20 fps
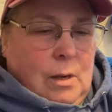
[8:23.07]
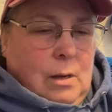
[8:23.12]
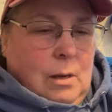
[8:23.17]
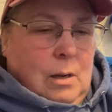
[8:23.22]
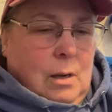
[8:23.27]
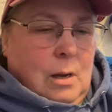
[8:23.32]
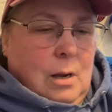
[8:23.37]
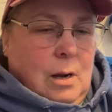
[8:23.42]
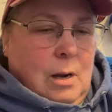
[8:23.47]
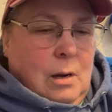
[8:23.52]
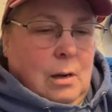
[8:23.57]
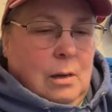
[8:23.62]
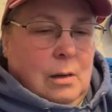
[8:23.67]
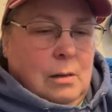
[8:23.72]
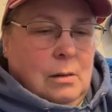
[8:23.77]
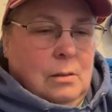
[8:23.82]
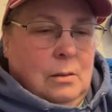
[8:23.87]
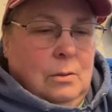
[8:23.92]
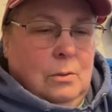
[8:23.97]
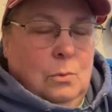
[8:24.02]
uh,
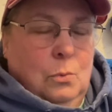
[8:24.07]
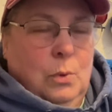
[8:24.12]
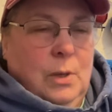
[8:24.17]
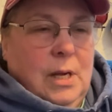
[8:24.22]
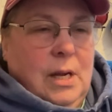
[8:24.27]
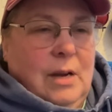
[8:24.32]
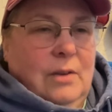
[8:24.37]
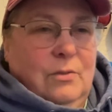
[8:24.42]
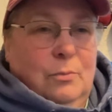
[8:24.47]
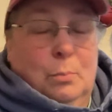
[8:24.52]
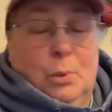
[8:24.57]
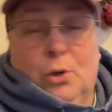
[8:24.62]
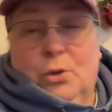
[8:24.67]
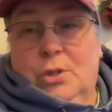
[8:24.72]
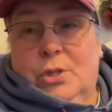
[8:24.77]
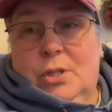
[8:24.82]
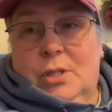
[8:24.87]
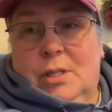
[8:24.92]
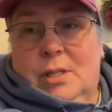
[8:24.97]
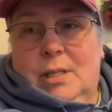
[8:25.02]
we have
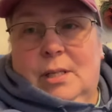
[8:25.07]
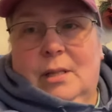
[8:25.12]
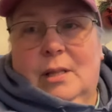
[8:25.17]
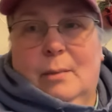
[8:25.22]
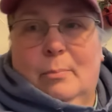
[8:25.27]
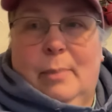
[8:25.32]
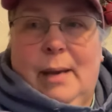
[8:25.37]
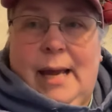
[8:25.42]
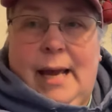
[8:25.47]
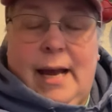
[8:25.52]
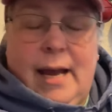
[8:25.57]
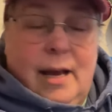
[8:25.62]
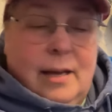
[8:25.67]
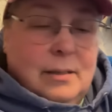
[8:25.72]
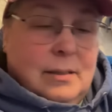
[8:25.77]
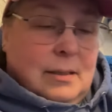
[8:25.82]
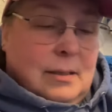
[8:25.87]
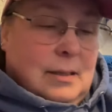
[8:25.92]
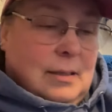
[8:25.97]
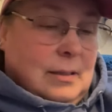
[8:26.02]
purchased in the
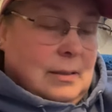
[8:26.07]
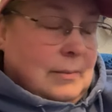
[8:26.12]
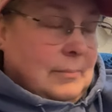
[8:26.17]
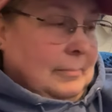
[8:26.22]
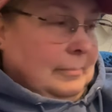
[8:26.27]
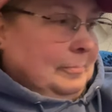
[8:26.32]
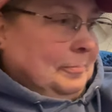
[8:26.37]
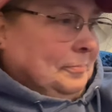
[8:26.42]
past. And